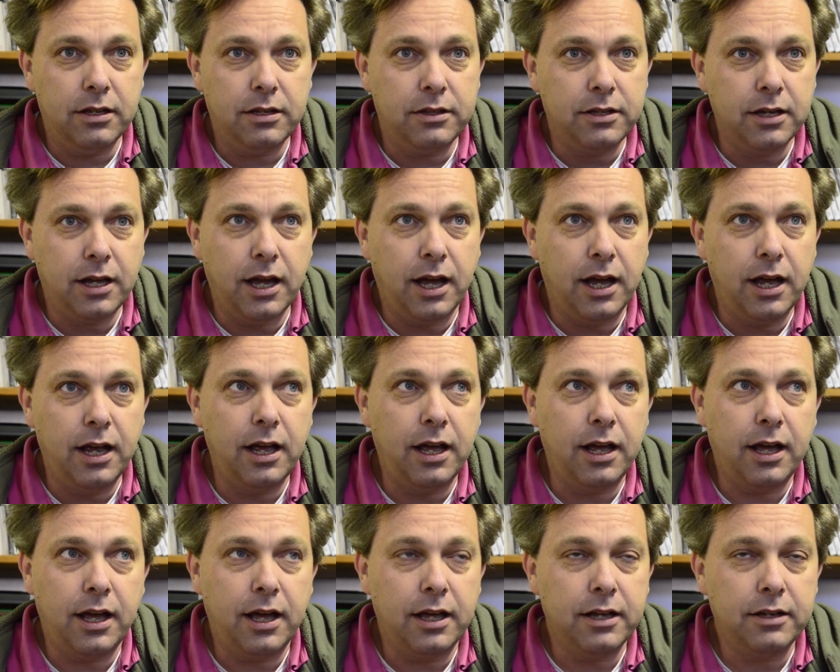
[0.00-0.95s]
the
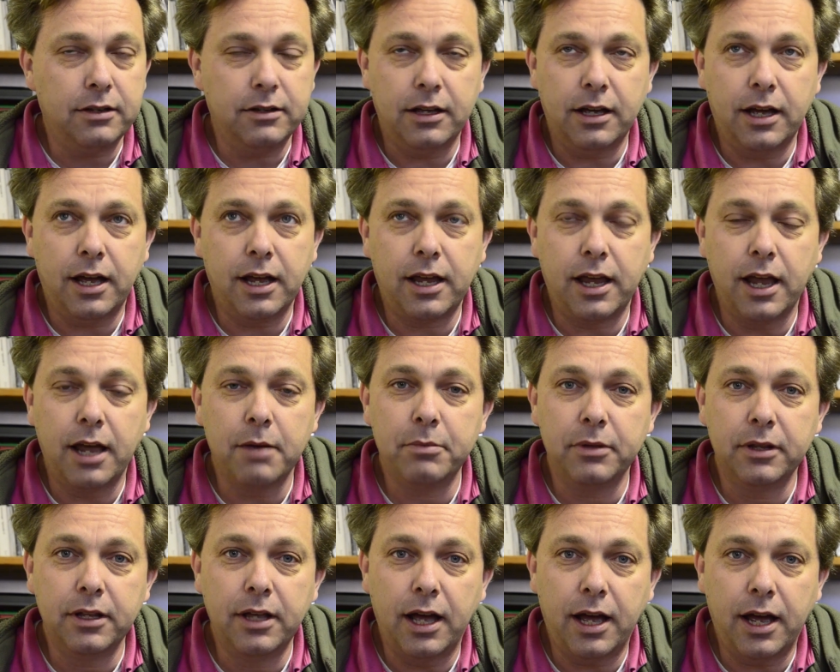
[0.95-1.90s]
guy, I can't
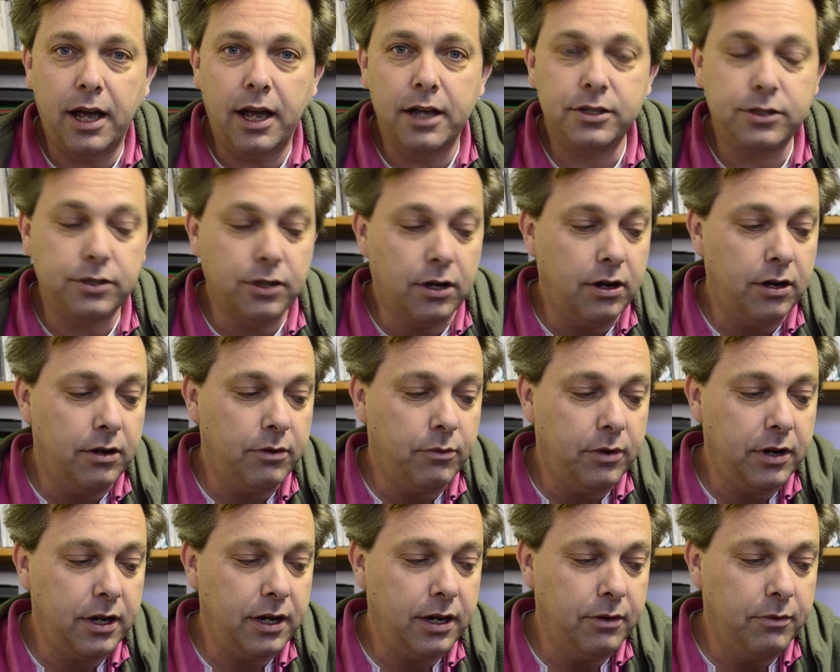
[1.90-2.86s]
believe, I saw
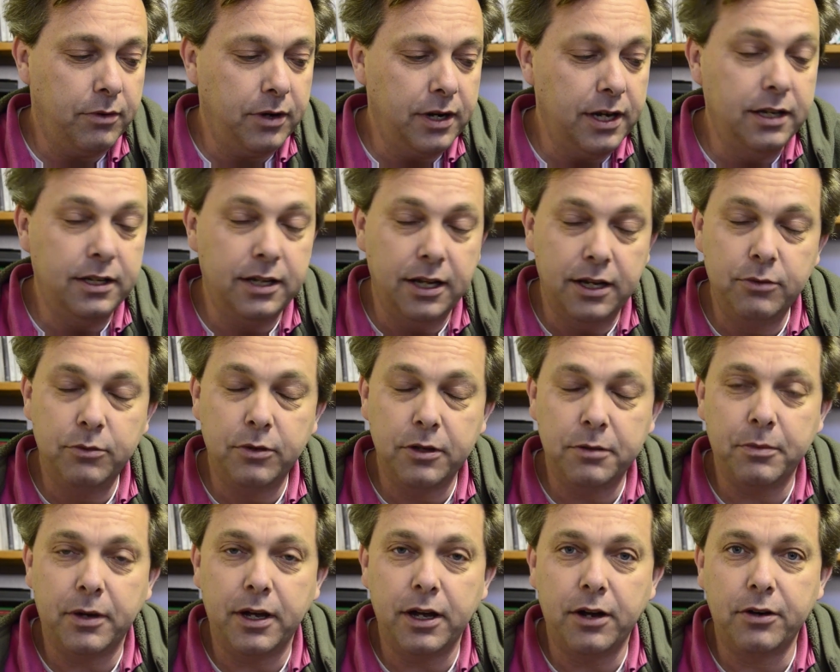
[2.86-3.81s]
what he did
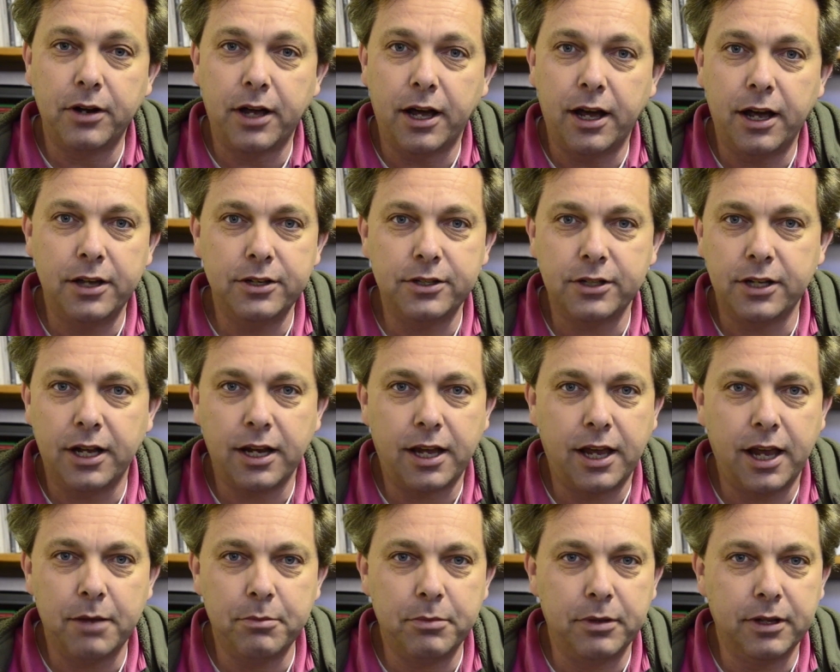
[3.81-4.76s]
with my own eyes, and I
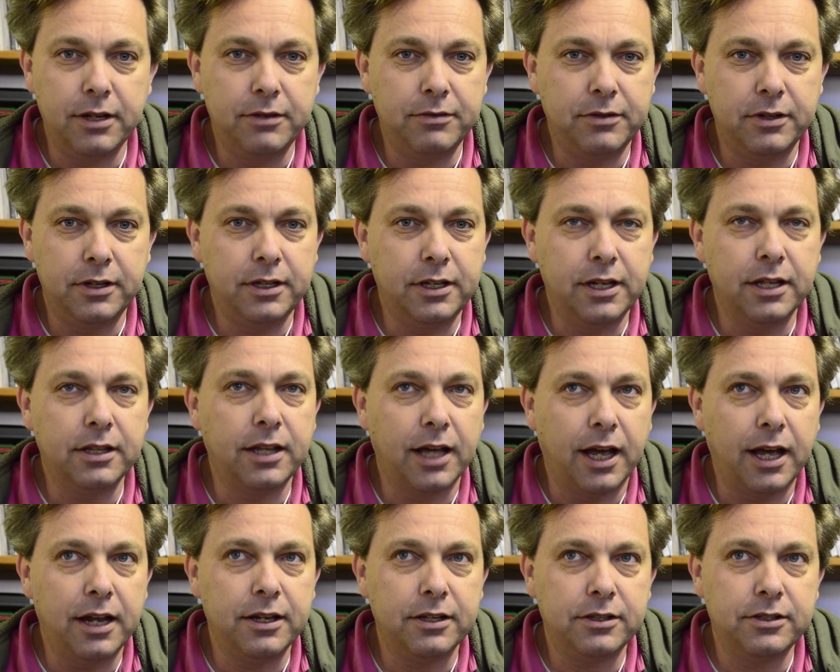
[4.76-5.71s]
can't believe that he did
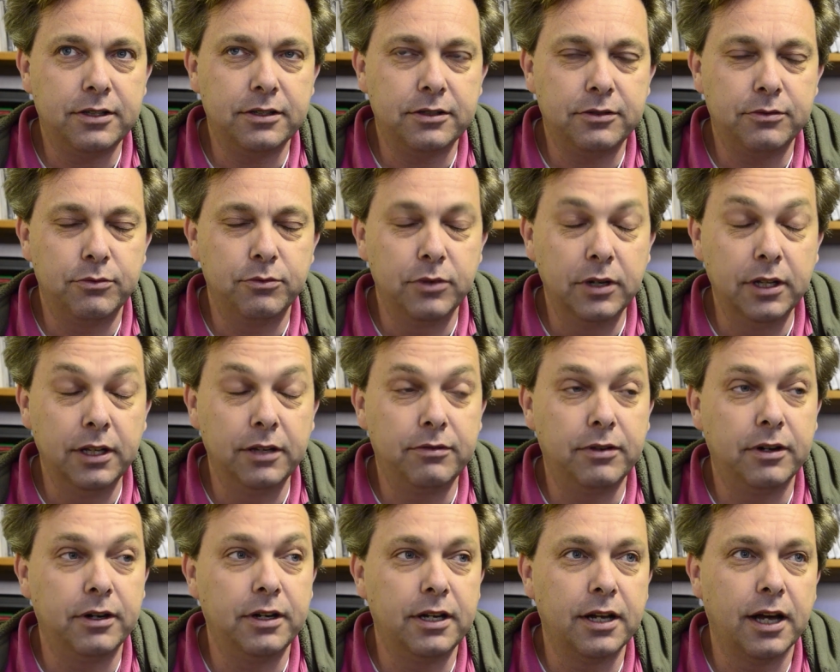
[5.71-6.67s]
that. It's really
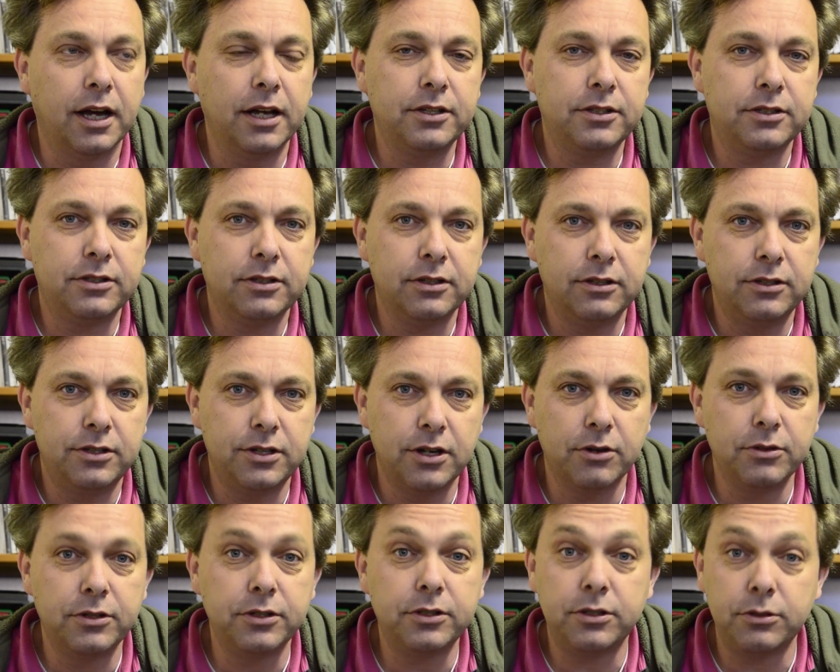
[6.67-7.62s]
very nice.
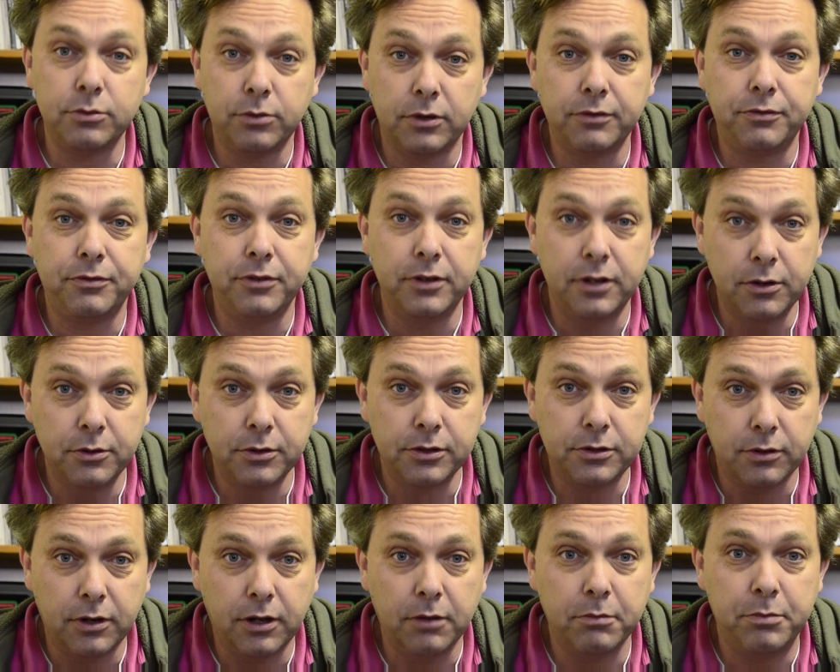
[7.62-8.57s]
Joe, this is one for you as
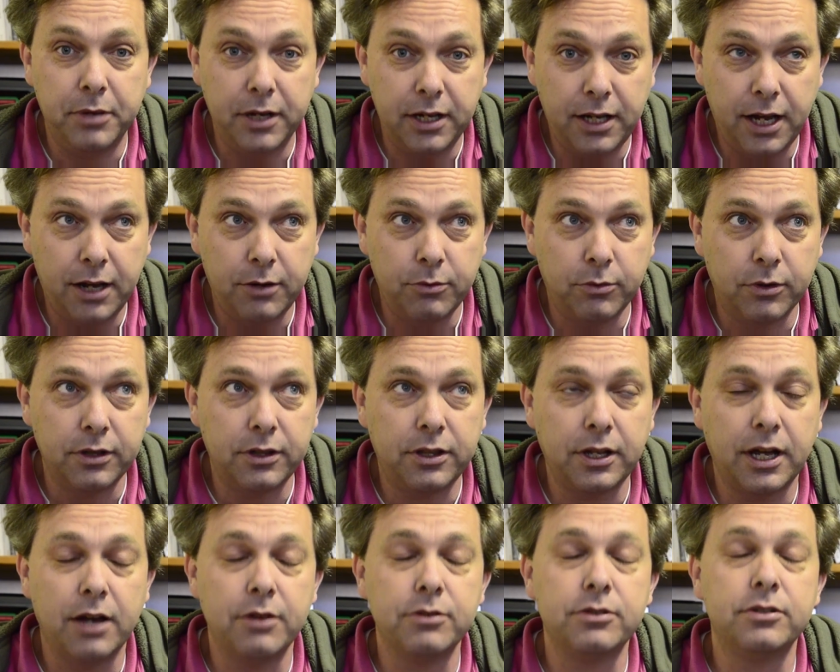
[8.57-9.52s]
well. Bithead
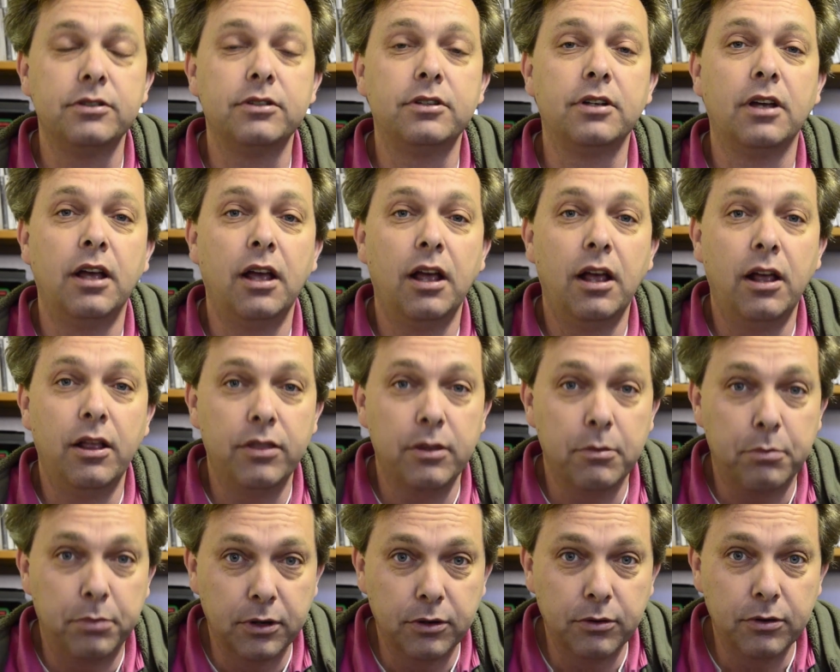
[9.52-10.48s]
1000, the
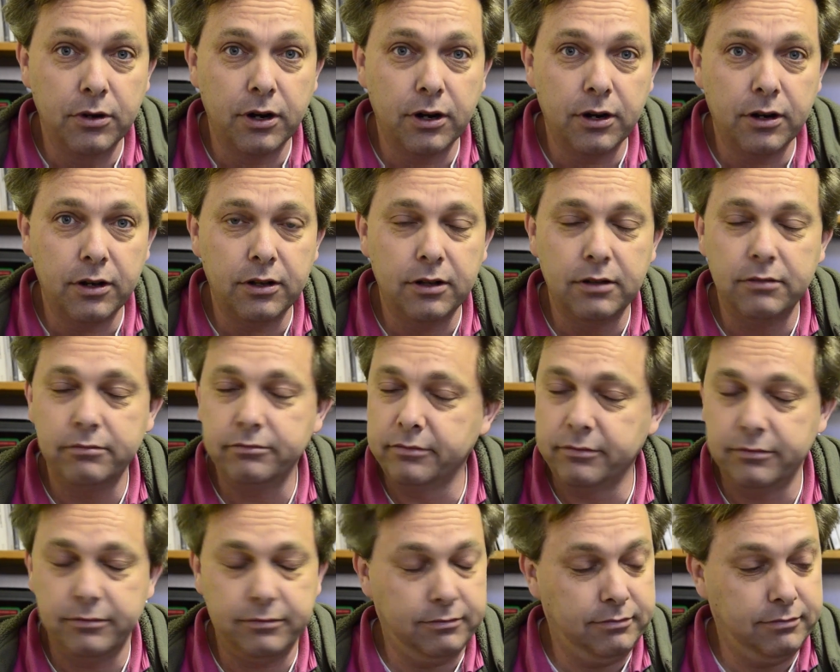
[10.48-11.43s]
Blue Girl.
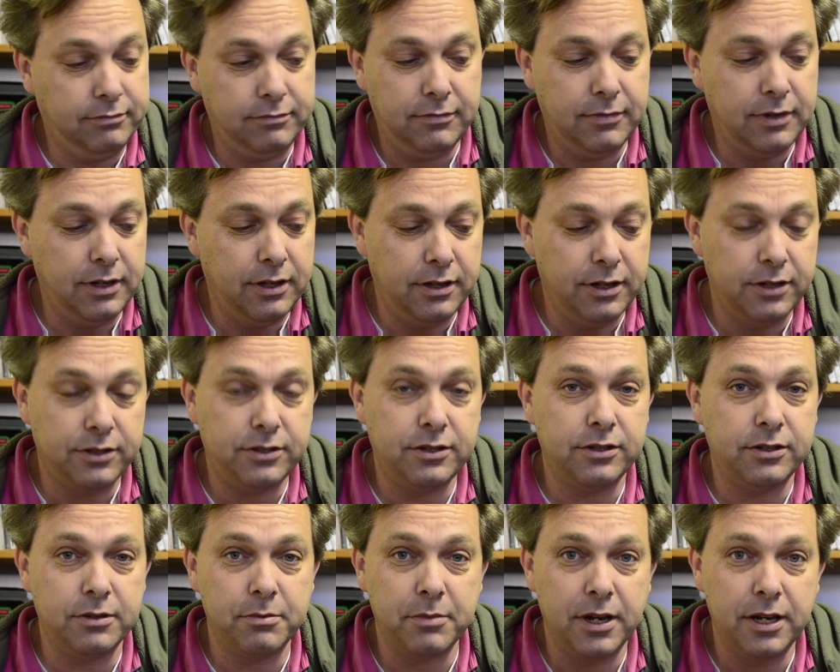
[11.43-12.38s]
This
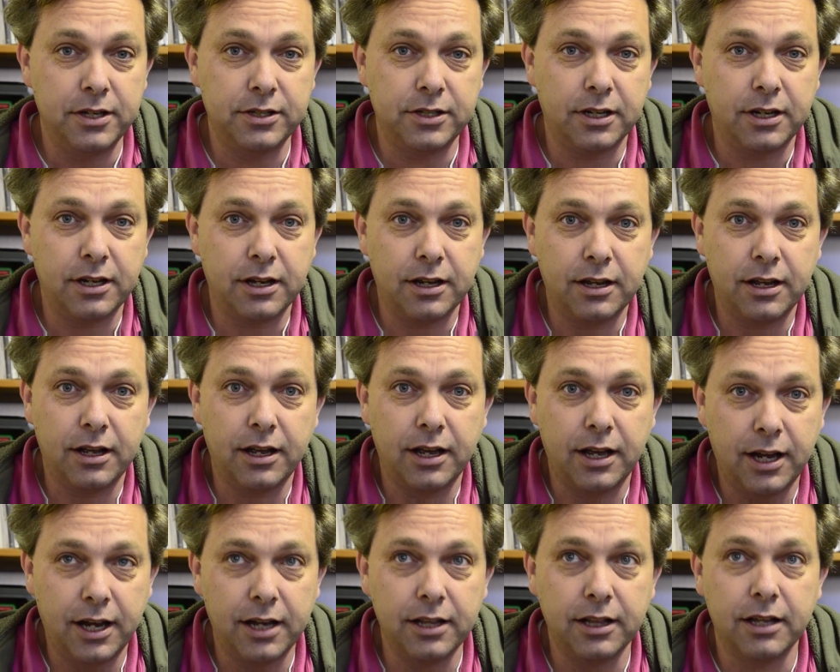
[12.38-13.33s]
is amazing.
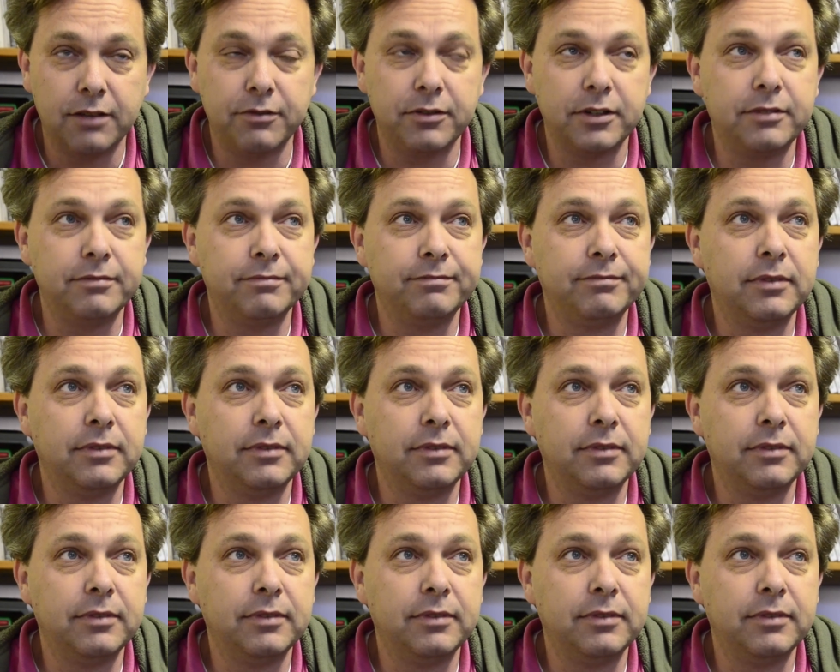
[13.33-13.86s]
I love it.